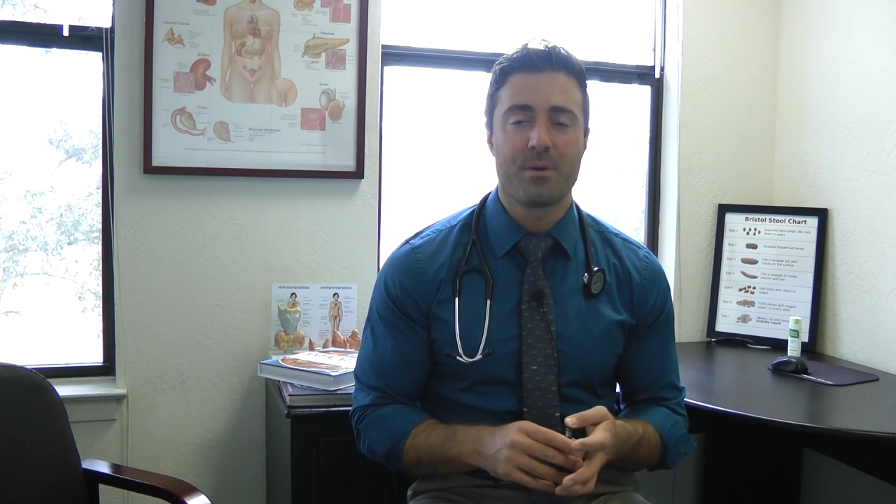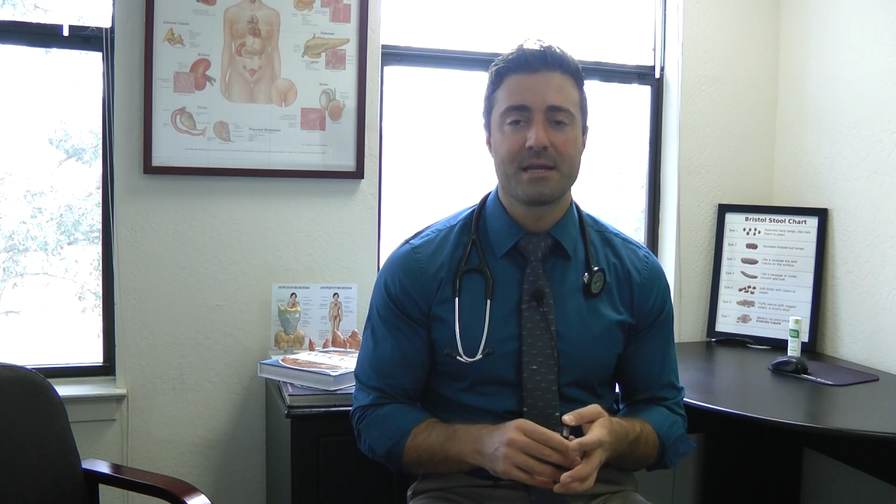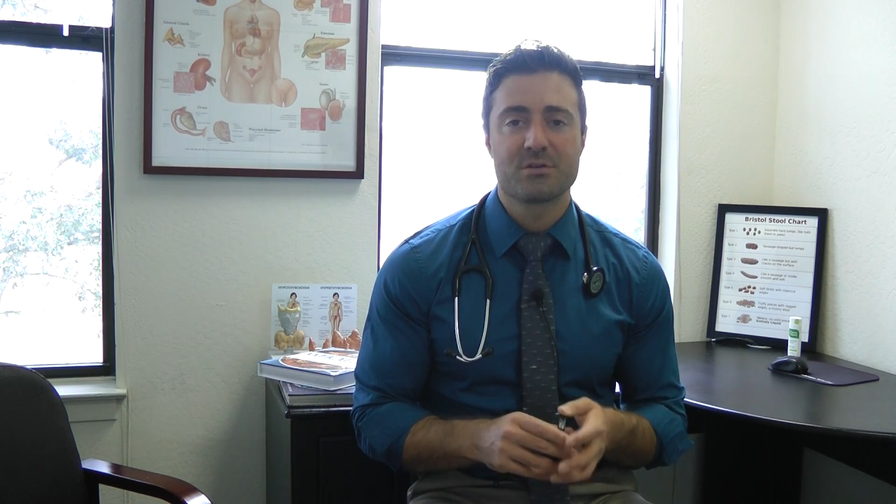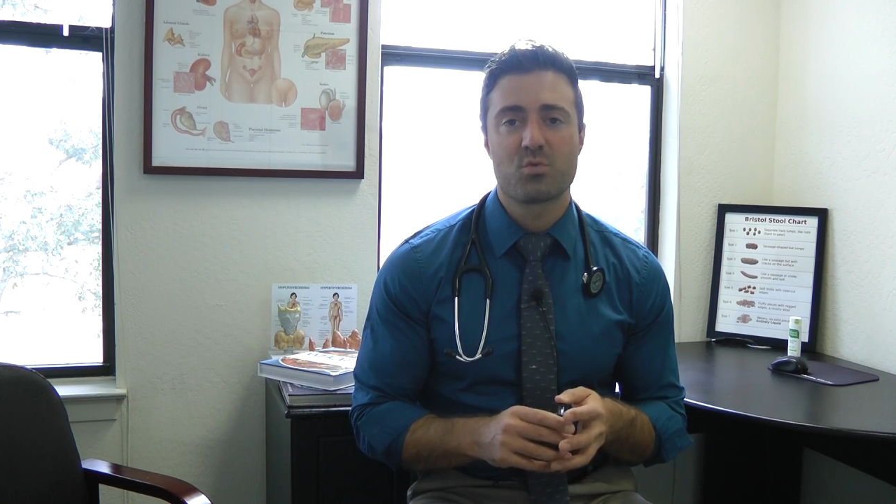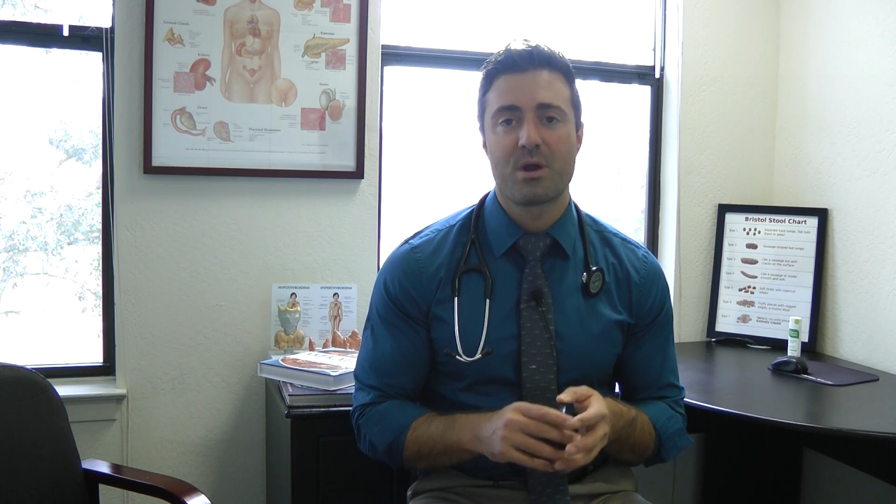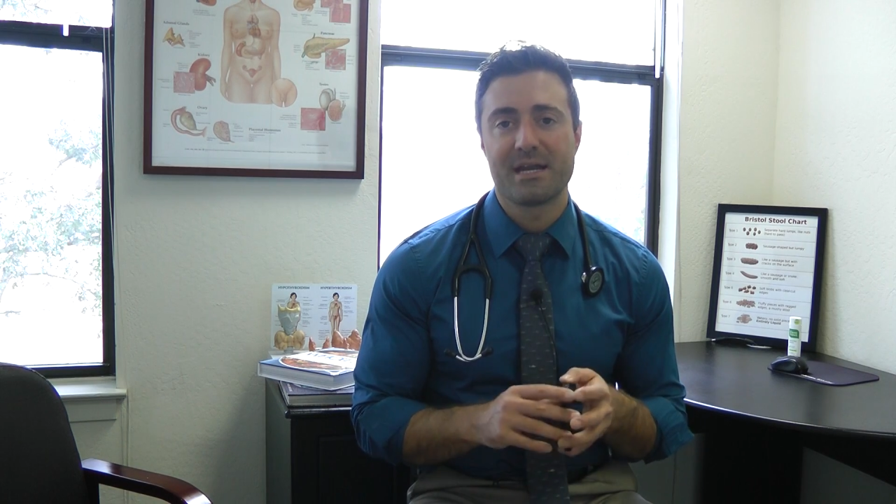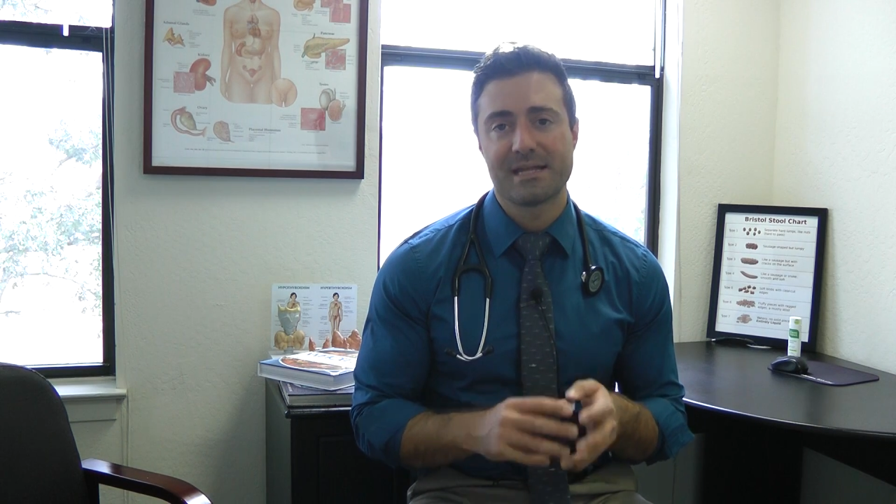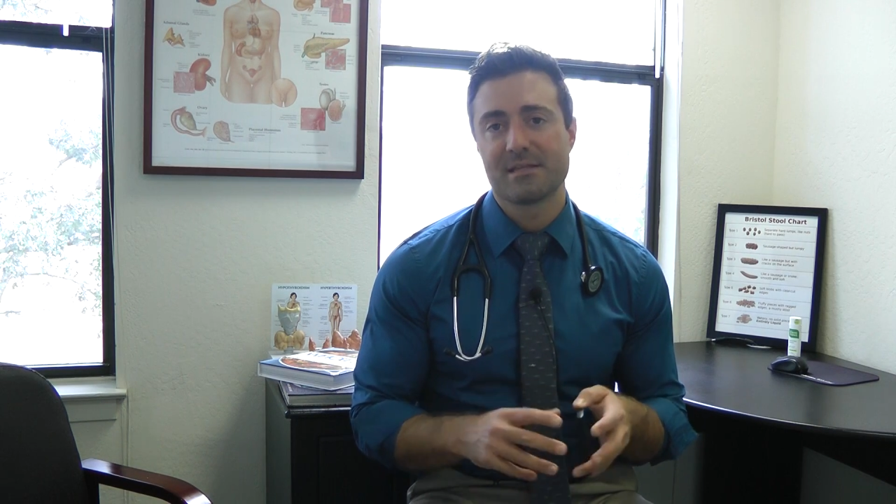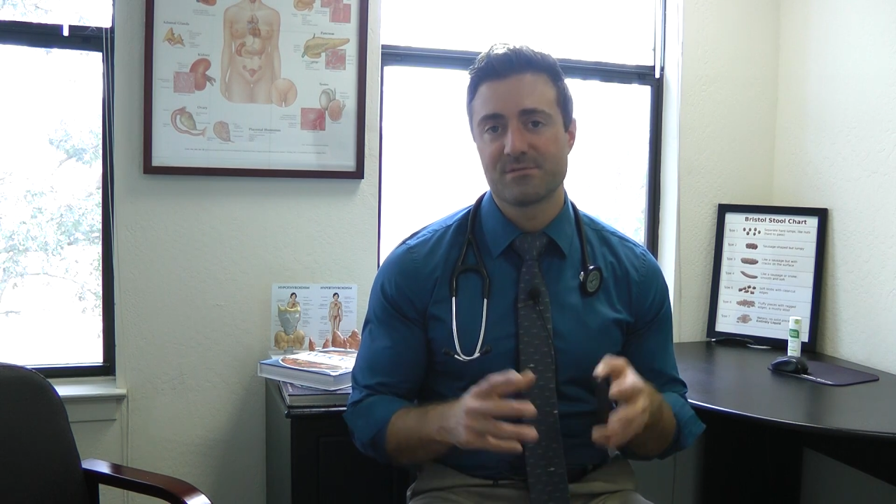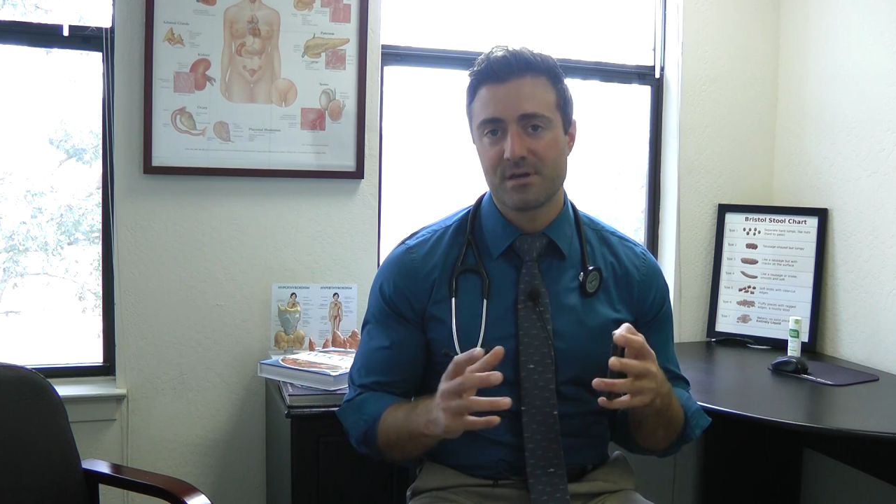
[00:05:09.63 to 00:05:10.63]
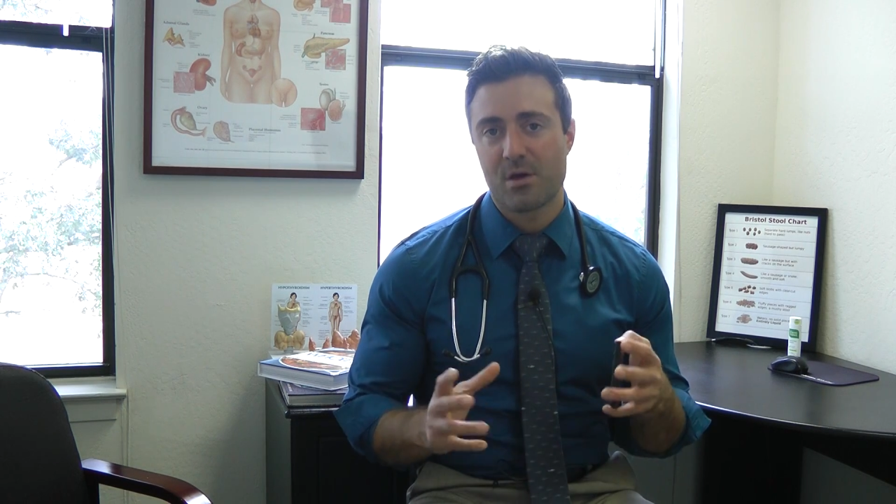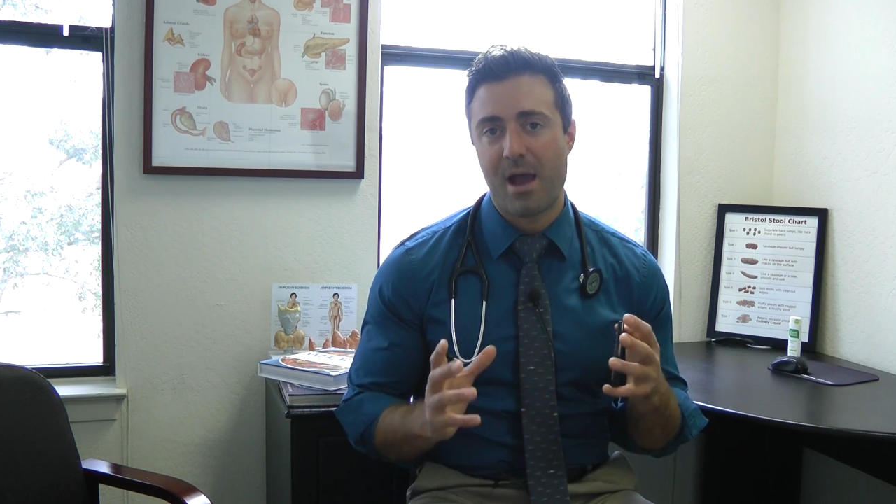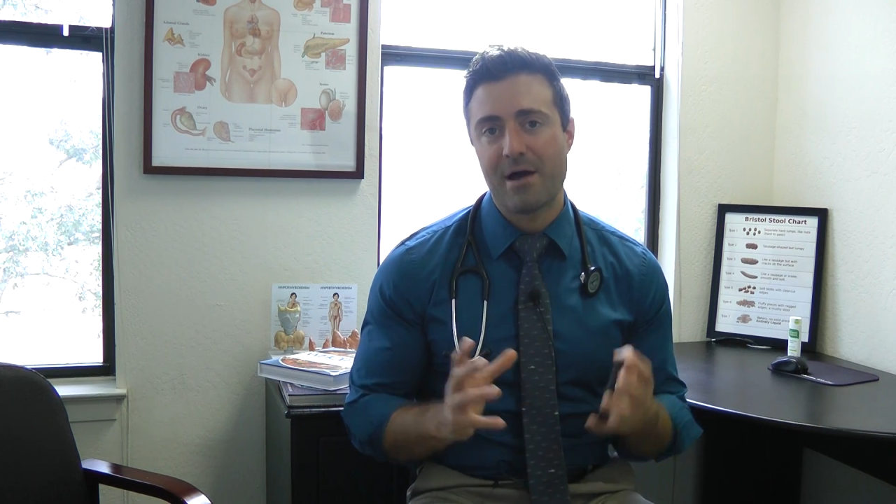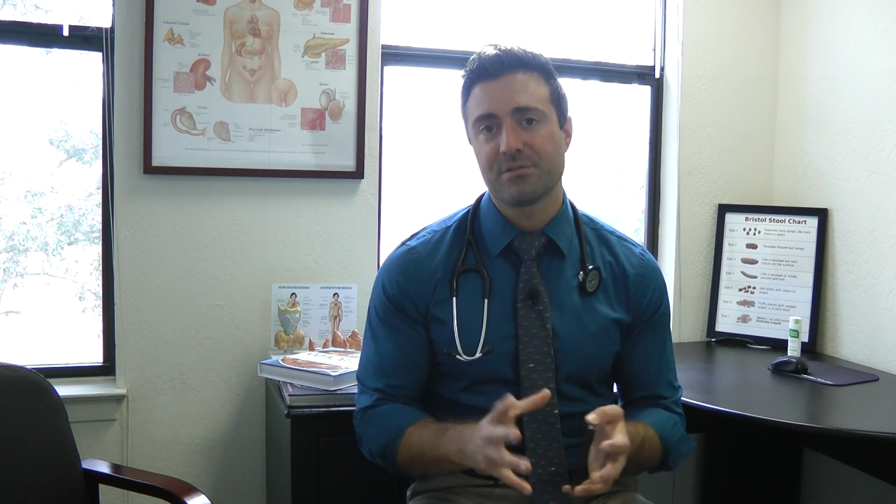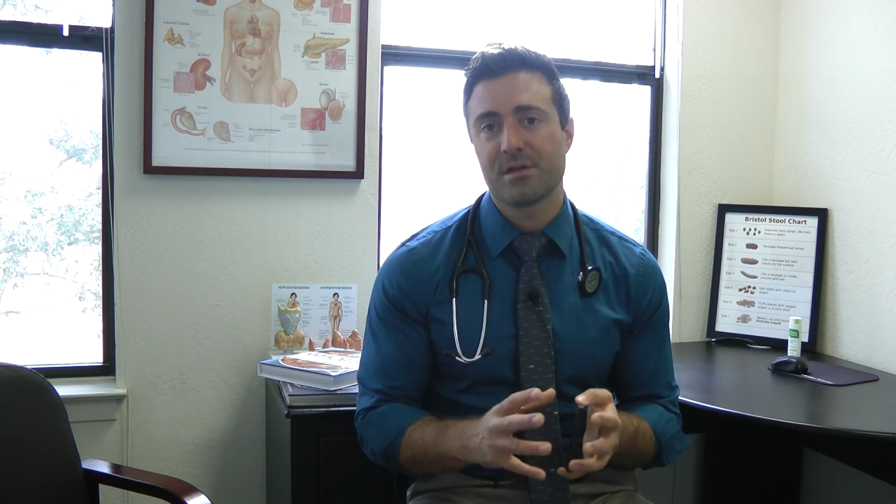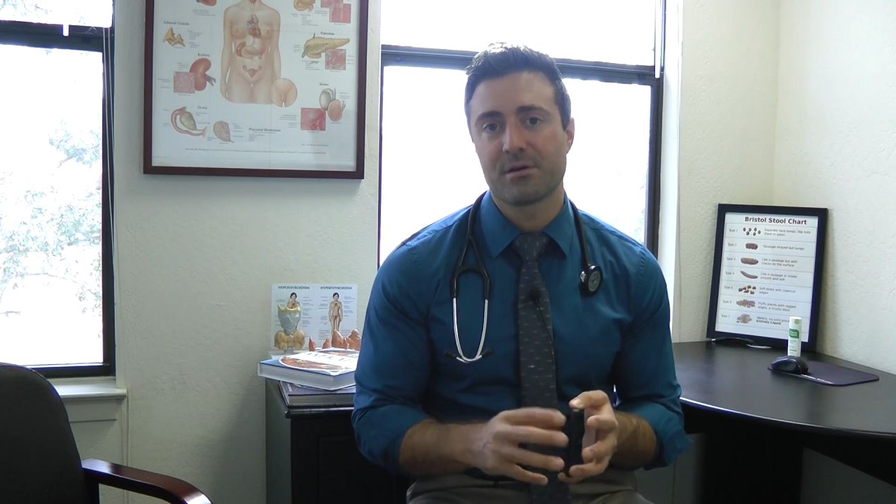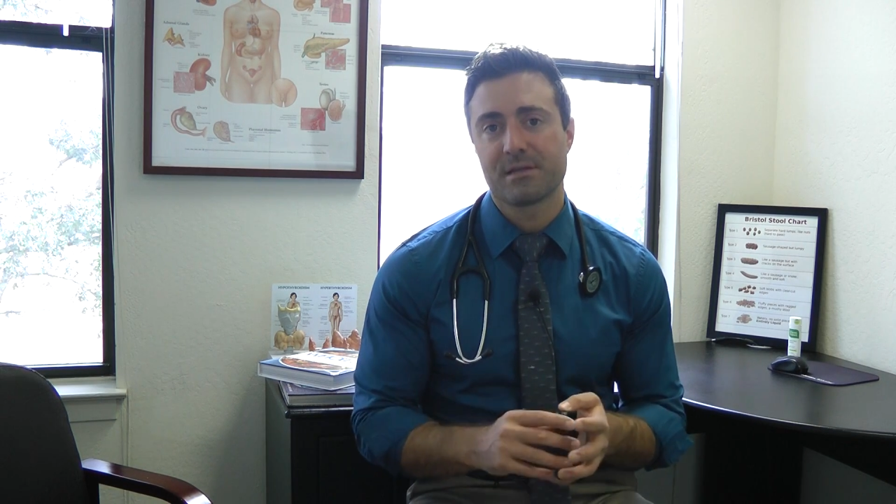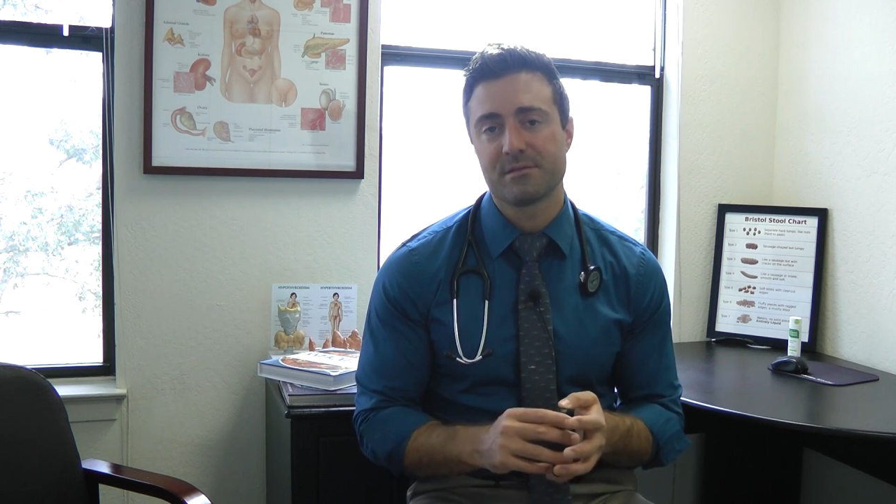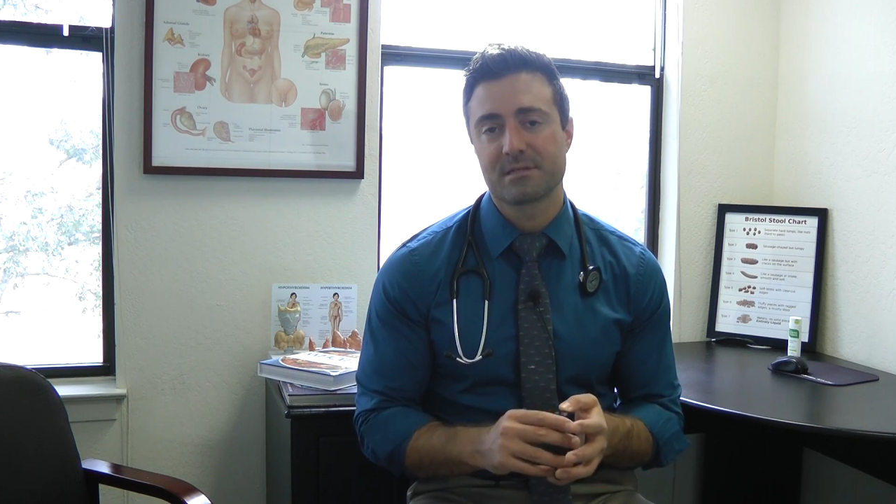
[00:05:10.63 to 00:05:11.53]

but I just wanted to get this video out there to get